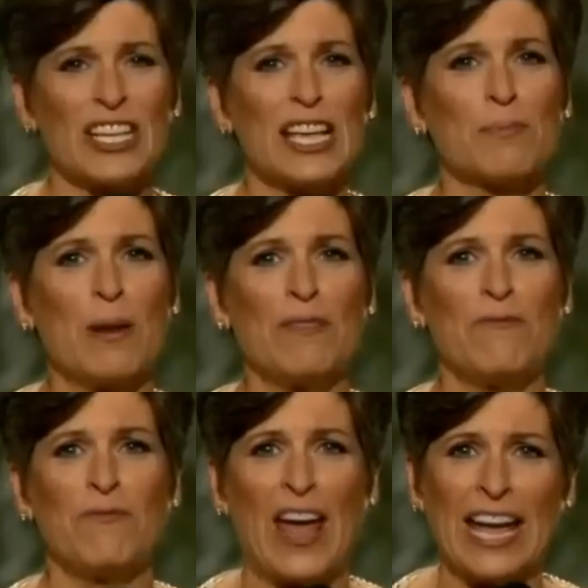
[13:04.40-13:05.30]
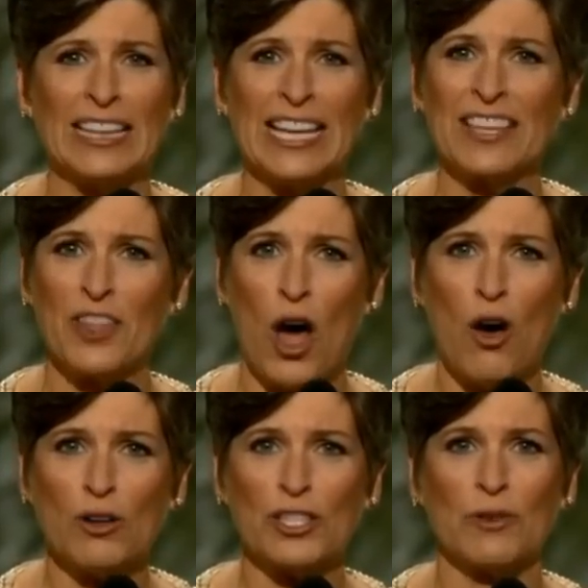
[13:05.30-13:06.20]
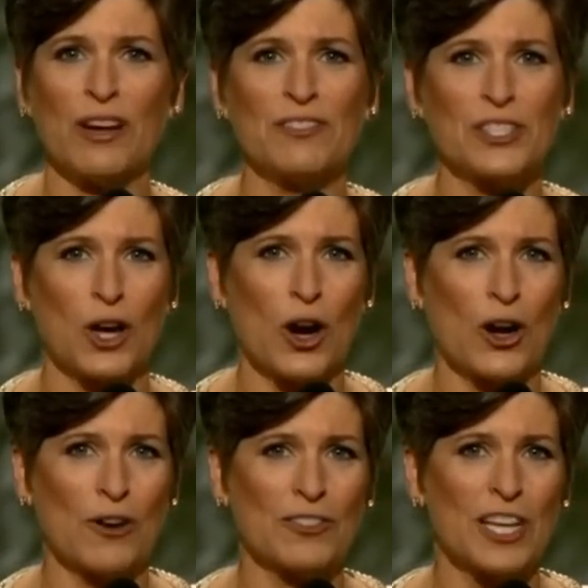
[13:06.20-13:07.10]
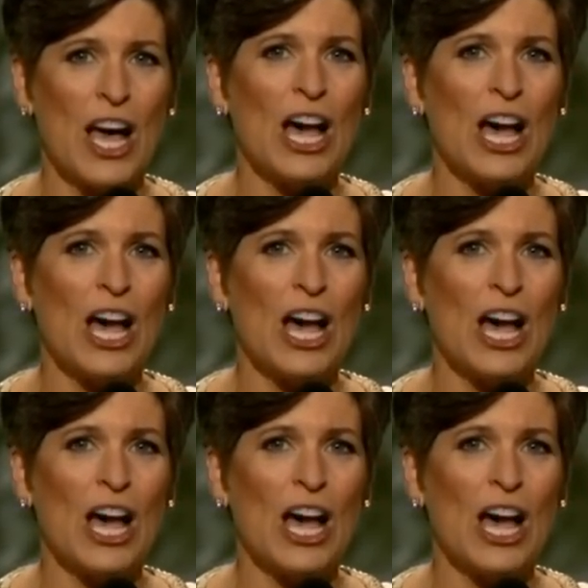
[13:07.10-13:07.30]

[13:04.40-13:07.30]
has been failing those who have served